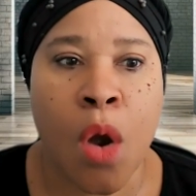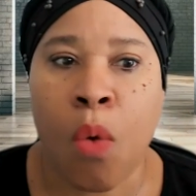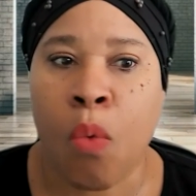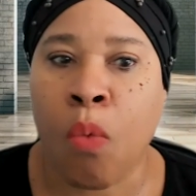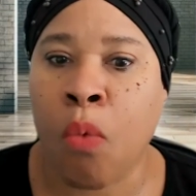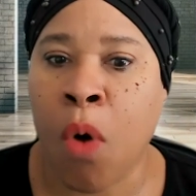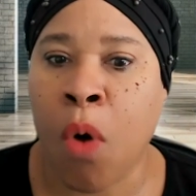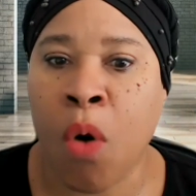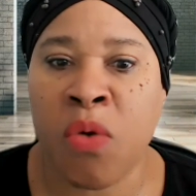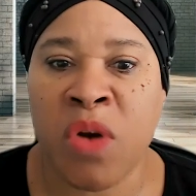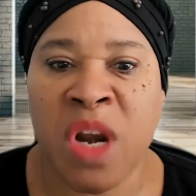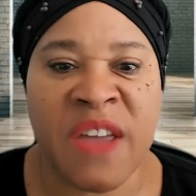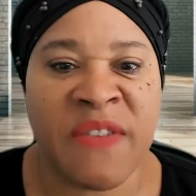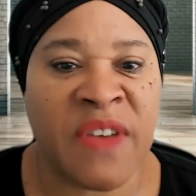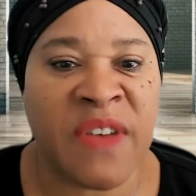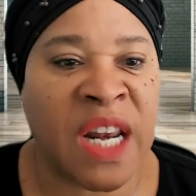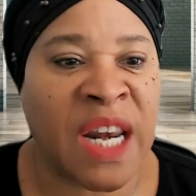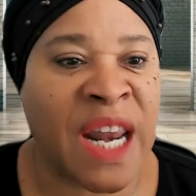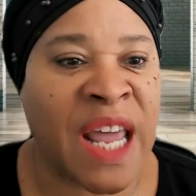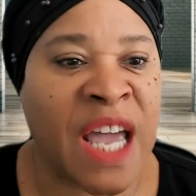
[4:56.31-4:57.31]
won't
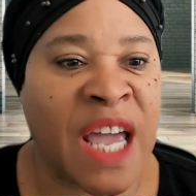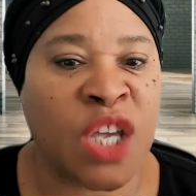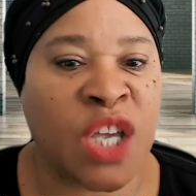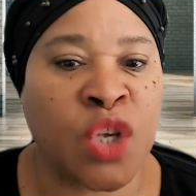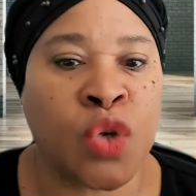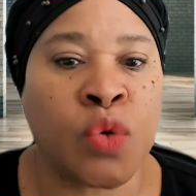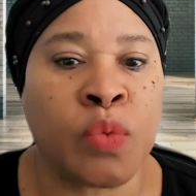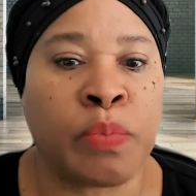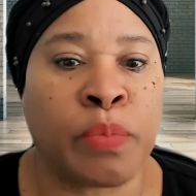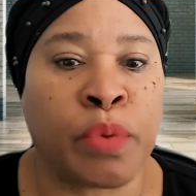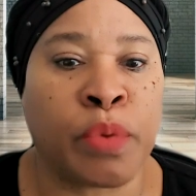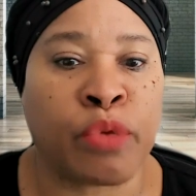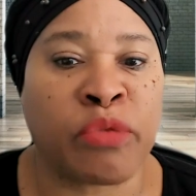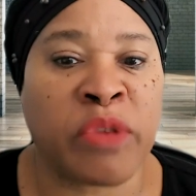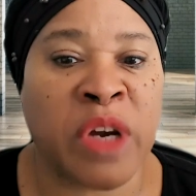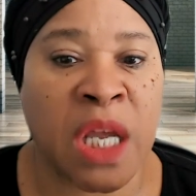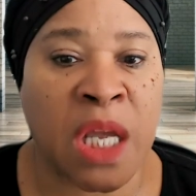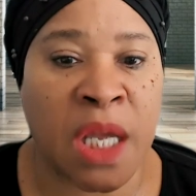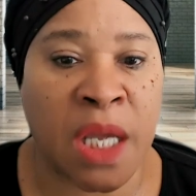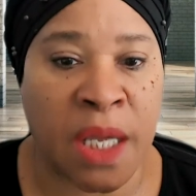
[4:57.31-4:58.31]
even let you
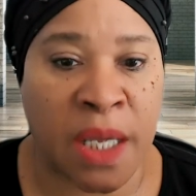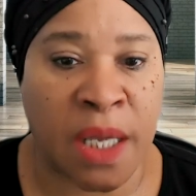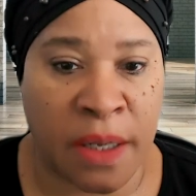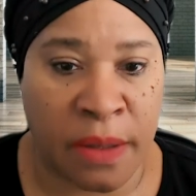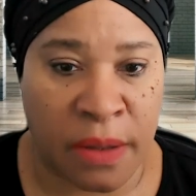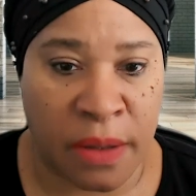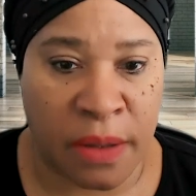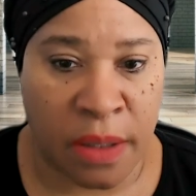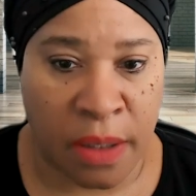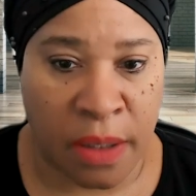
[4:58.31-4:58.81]
breathe,